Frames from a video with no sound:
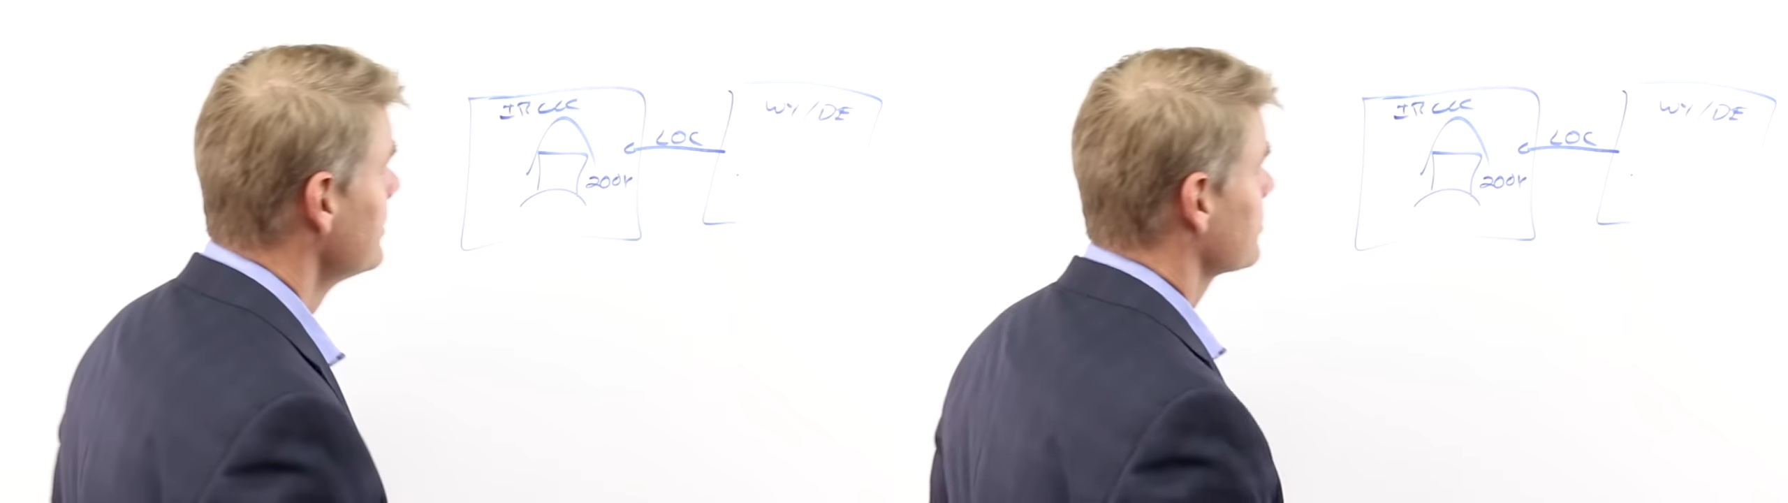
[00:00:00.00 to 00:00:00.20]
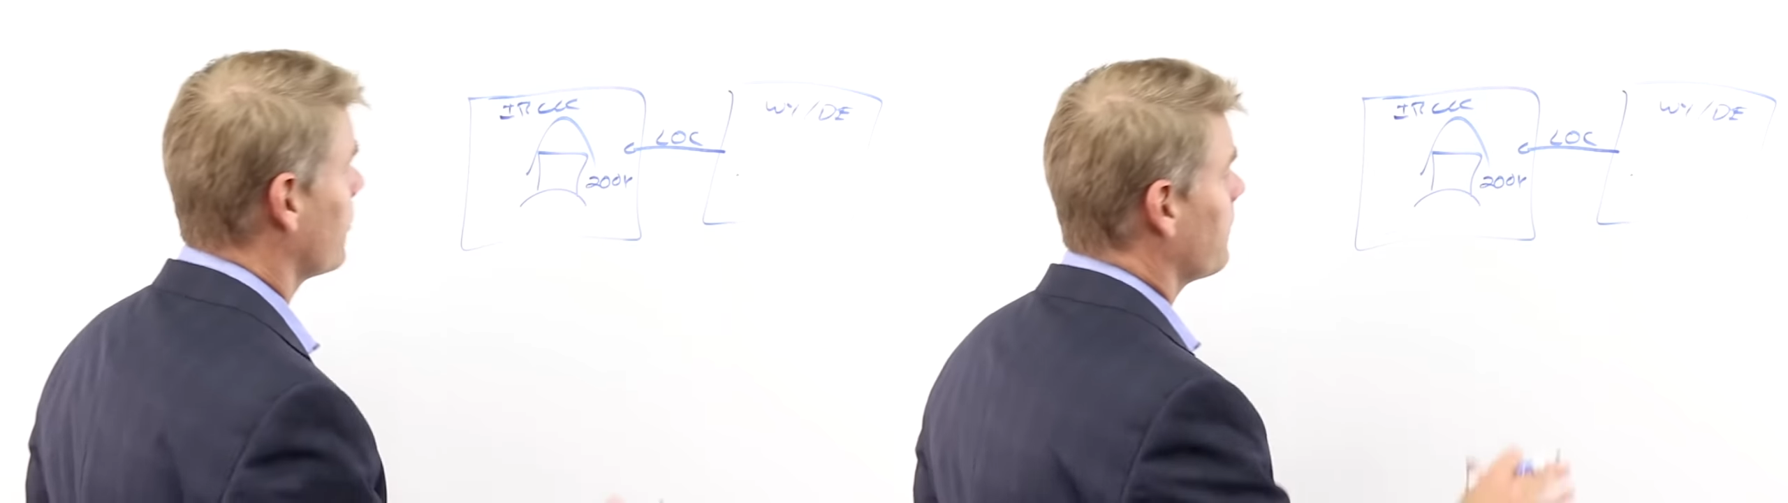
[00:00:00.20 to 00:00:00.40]

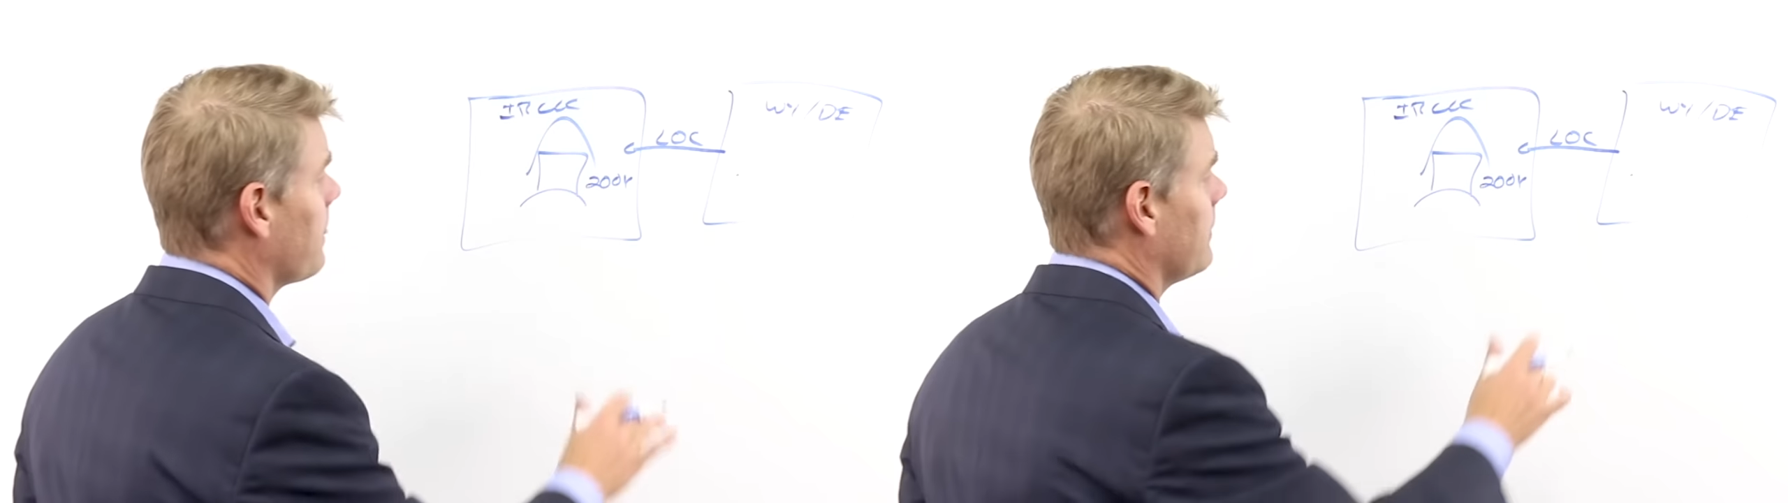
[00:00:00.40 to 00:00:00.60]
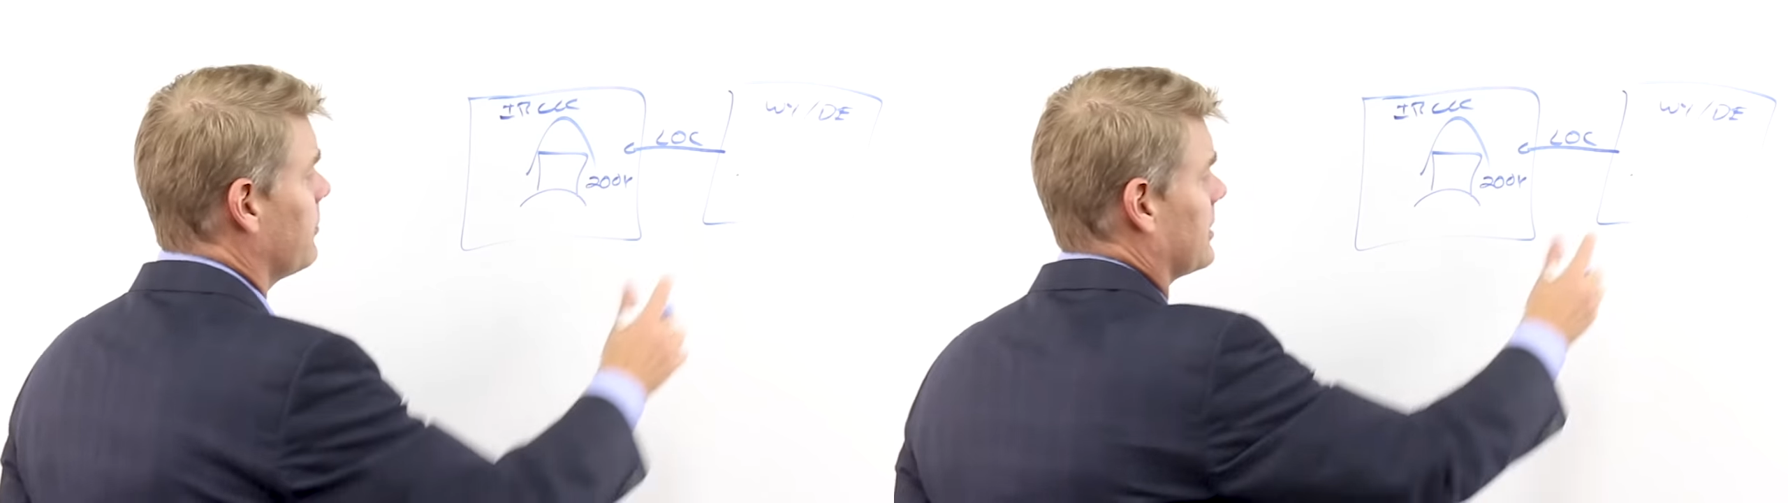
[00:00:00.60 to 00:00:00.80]
So
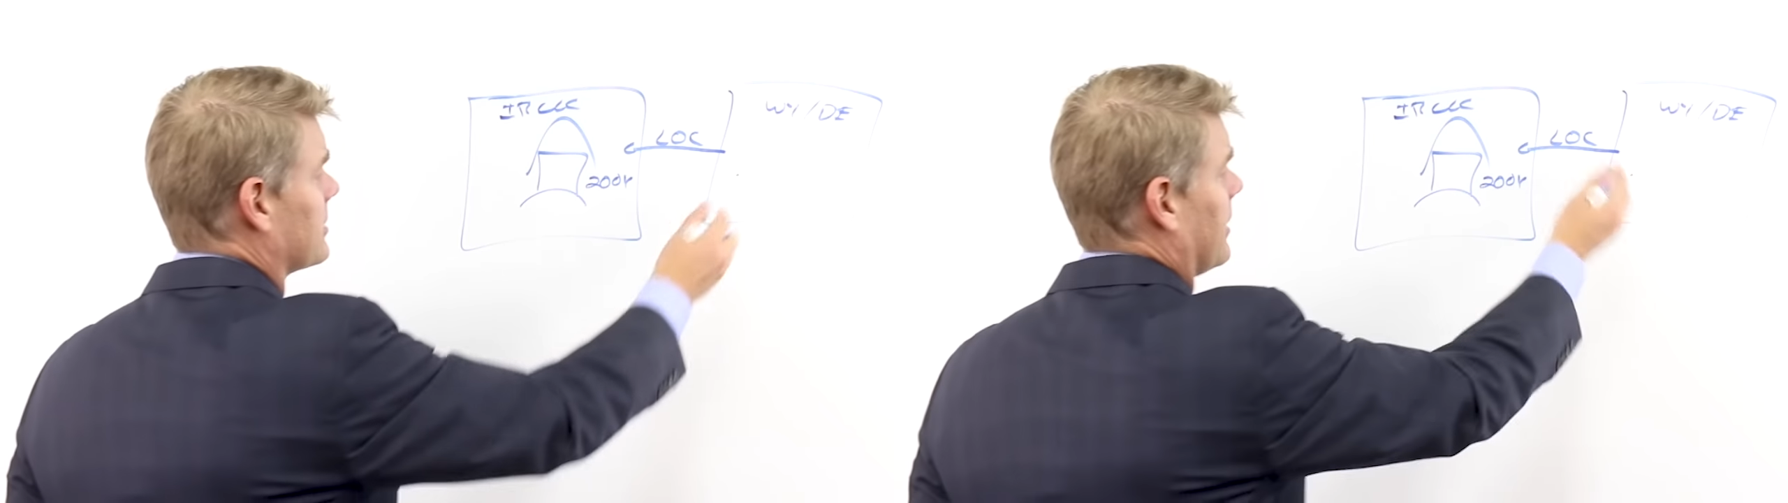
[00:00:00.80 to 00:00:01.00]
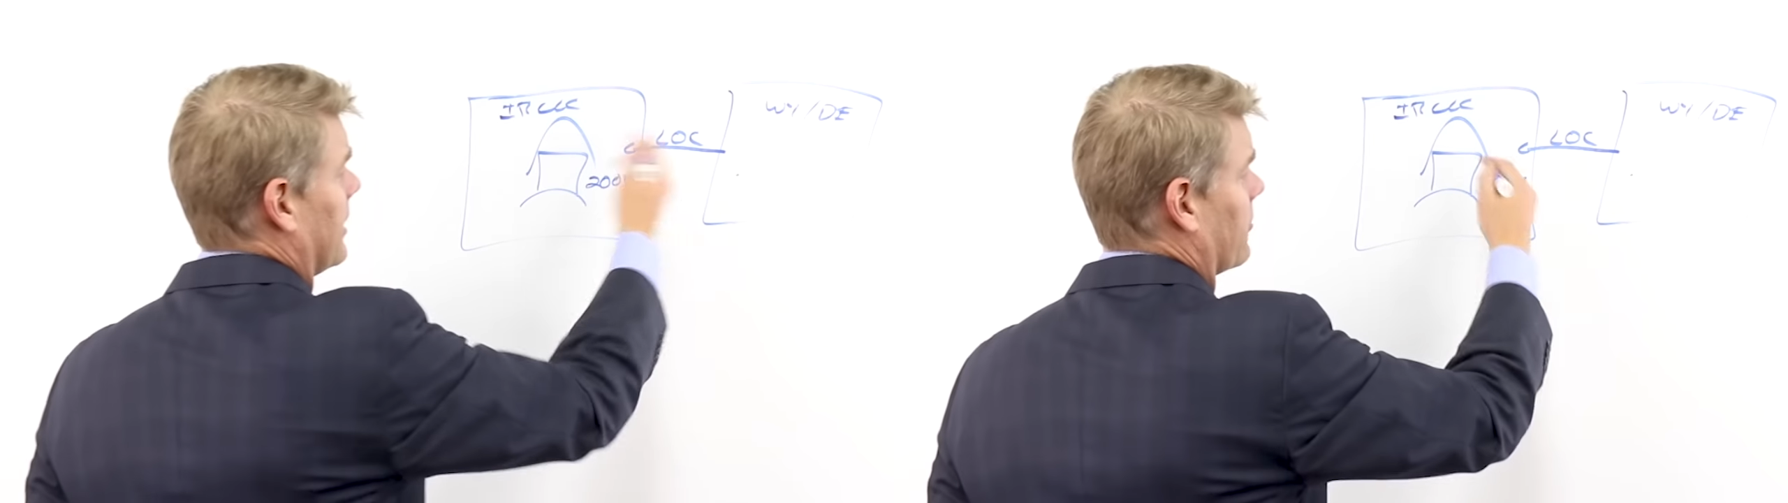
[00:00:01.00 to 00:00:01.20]
you put
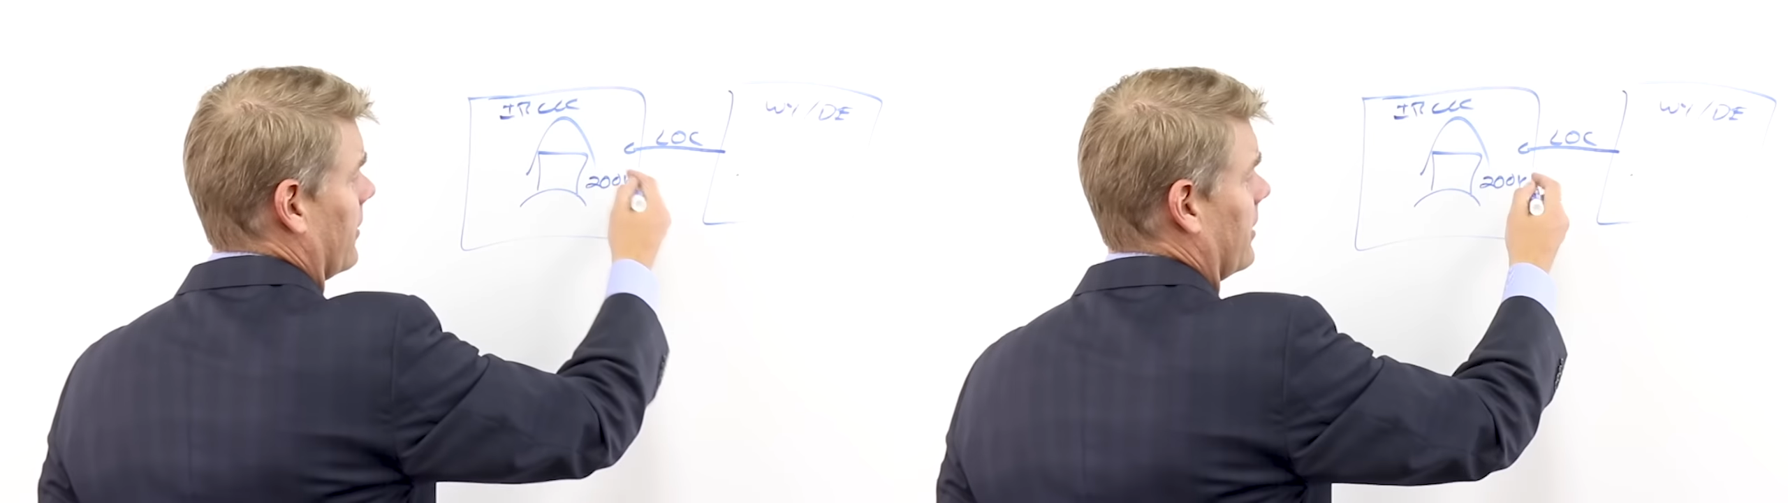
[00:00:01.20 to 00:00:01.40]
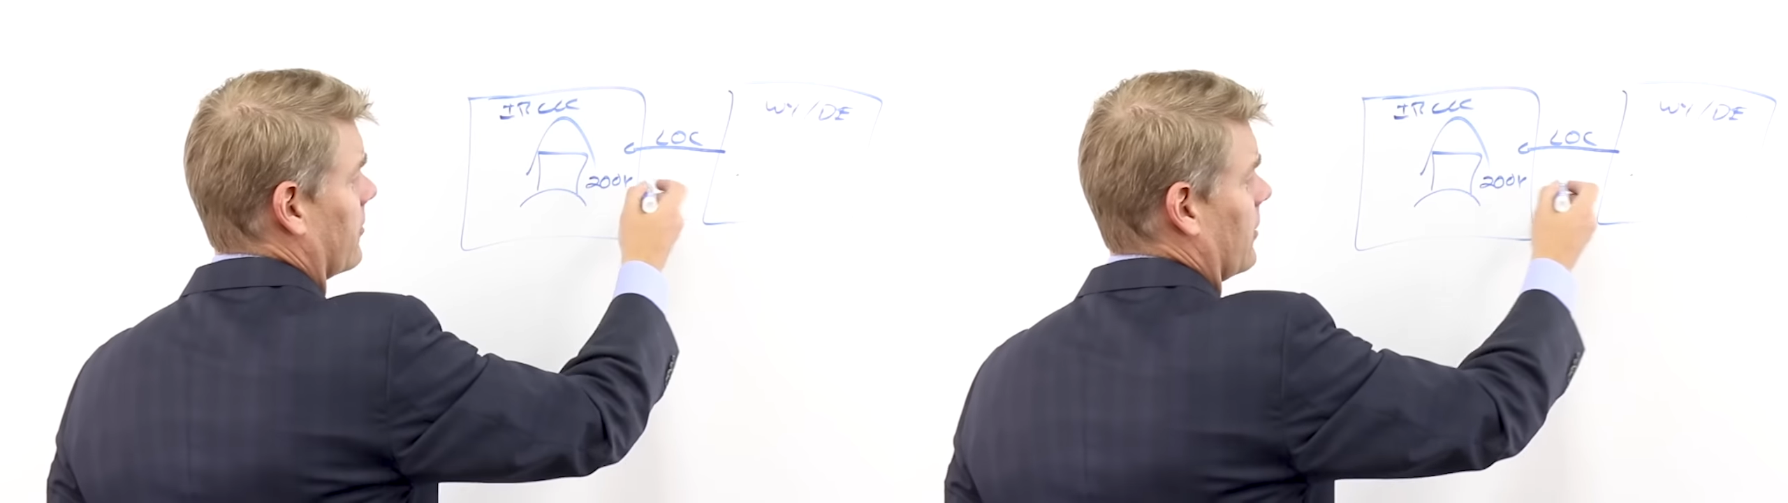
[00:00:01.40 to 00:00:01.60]
this line of
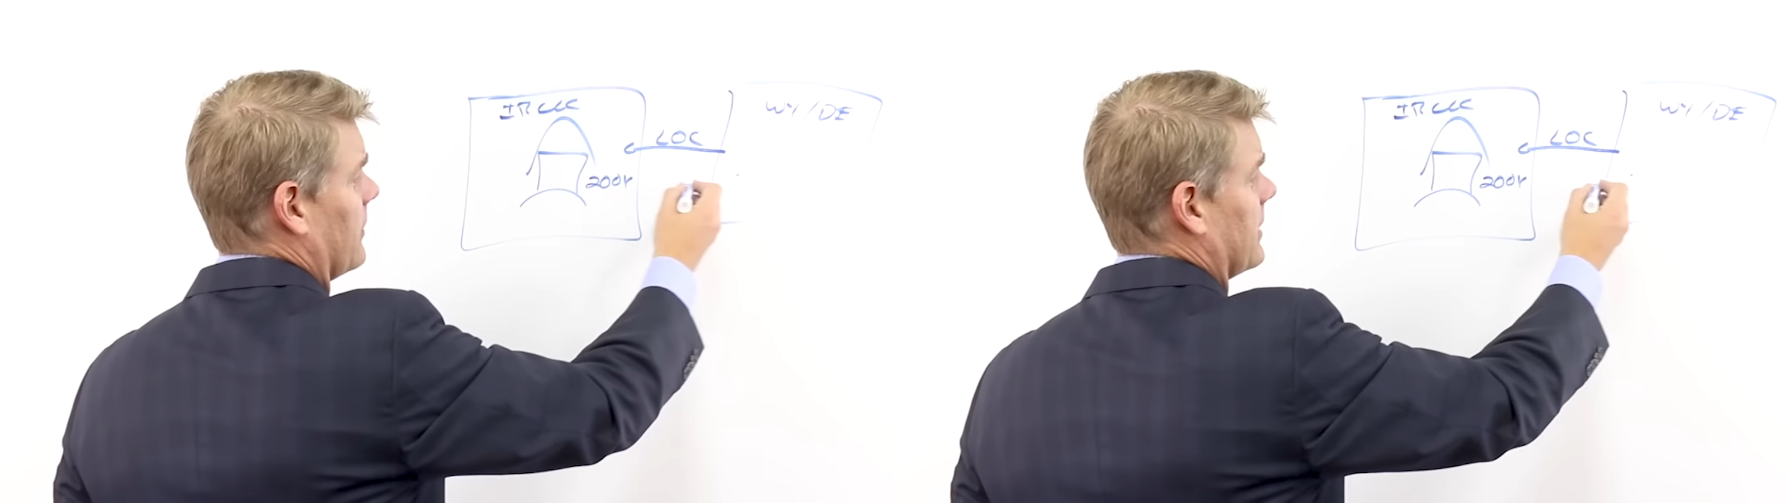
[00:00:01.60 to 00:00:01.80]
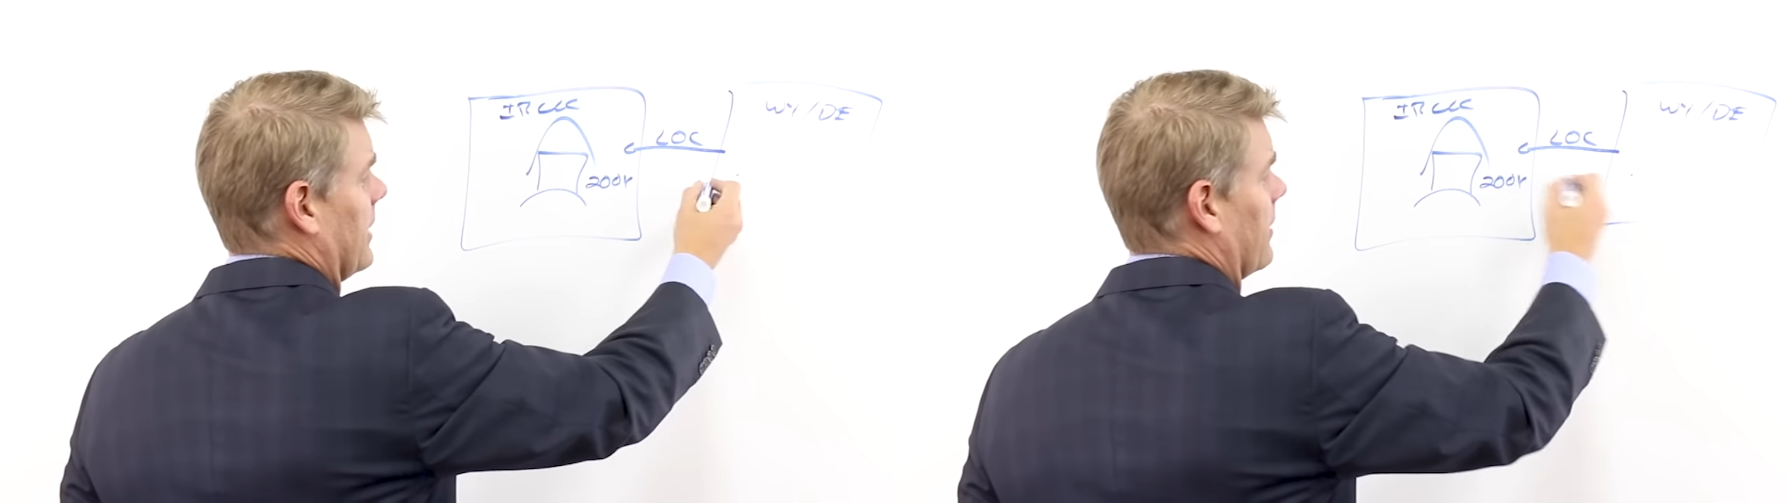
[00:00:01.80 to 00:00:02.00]
credit
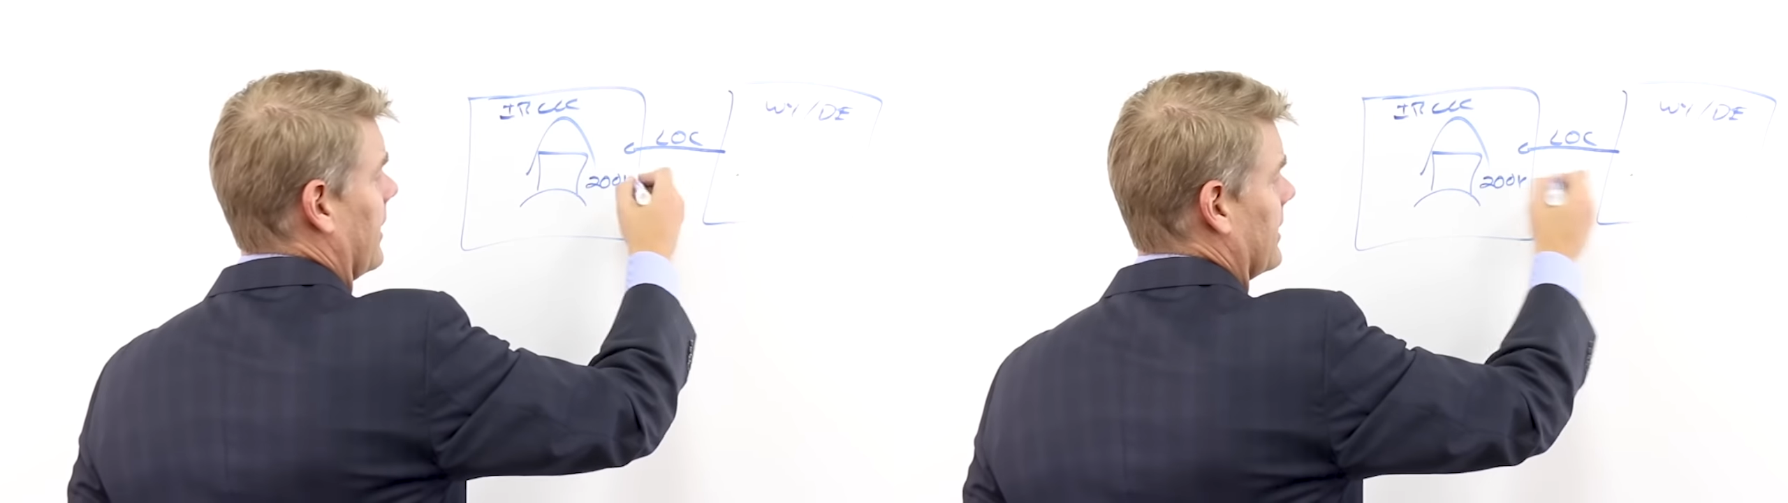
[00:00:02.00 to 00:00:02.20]
agreement there.